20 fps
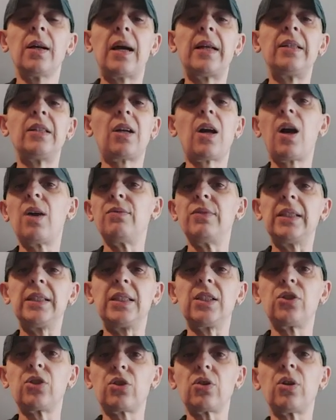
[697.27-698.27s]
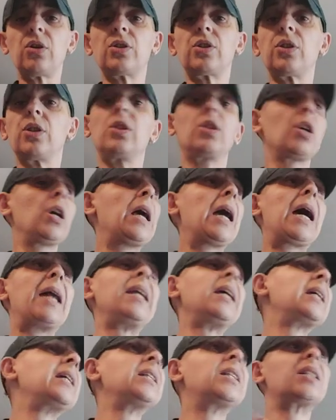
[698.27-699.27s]
And you can't read instructions.
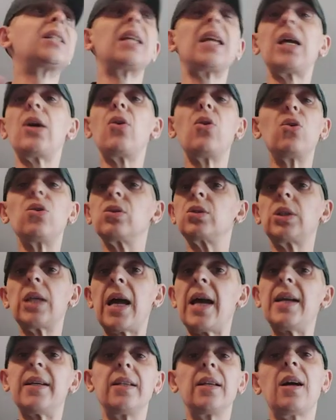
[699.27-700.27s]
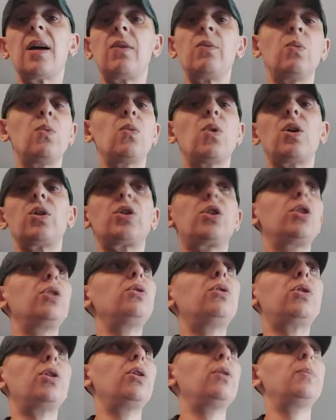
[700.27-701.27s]
And I can sit all day and watch
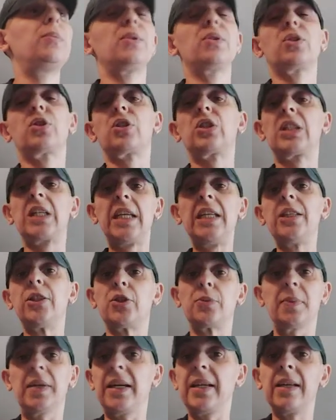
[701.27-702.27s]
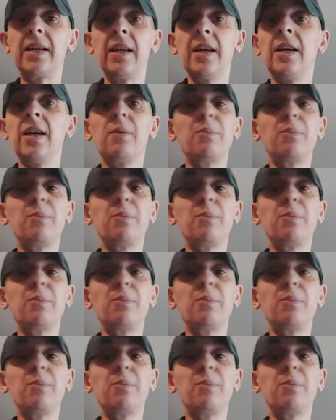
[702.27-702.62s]
YouTubers teach me,